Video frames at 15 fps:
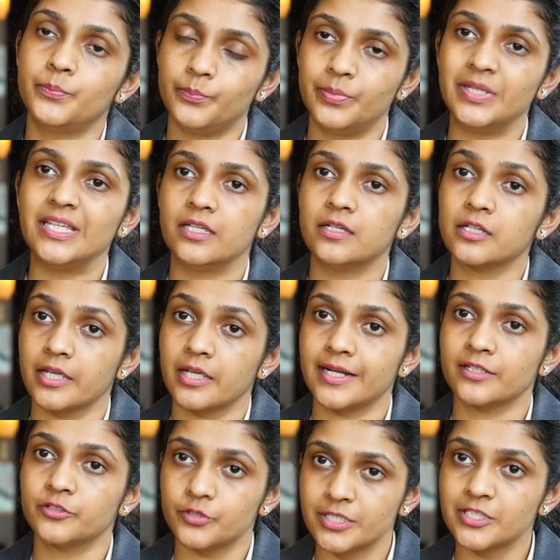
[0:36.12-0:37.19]
be
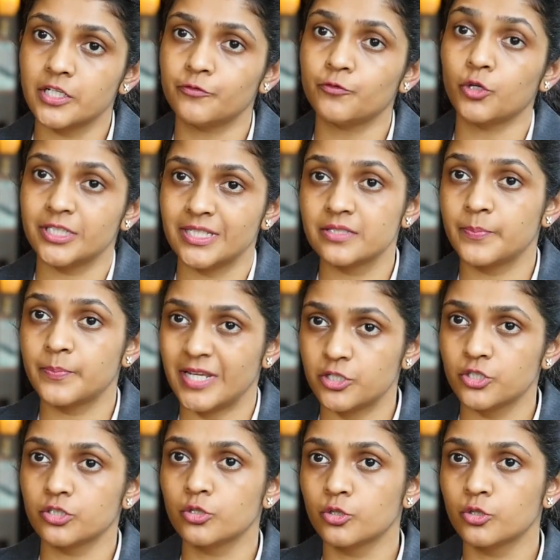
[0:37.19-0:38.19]
characteristic for these patient